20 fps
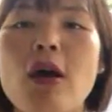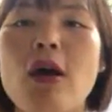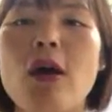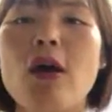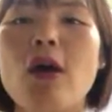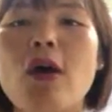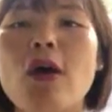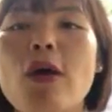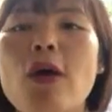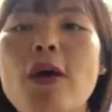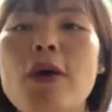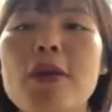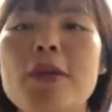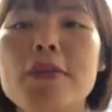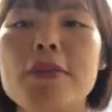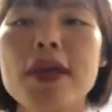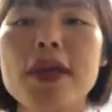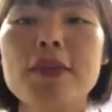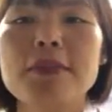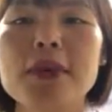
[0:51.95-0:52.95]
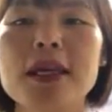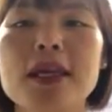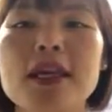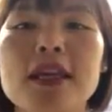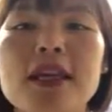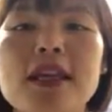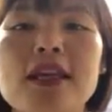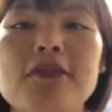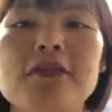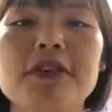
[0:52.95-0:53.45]
or
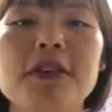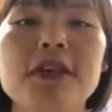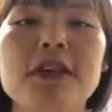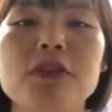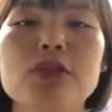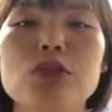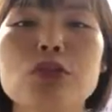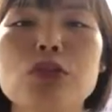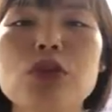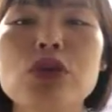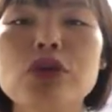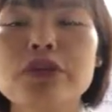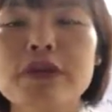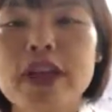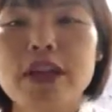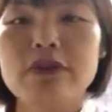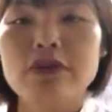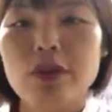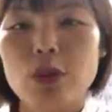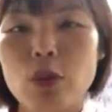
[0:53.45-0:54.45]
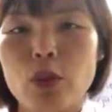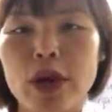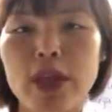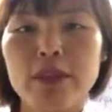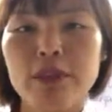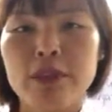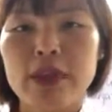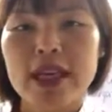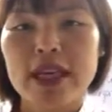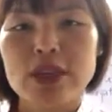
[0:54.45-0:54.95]
maybe even moving from
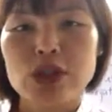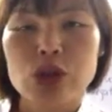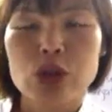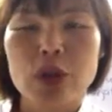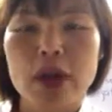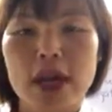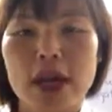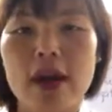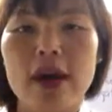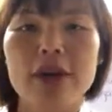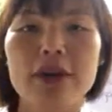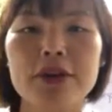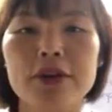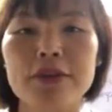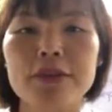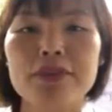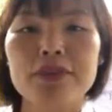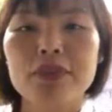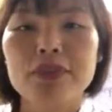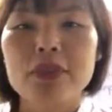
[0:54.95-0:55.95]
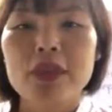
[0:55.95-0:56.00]
one place to another.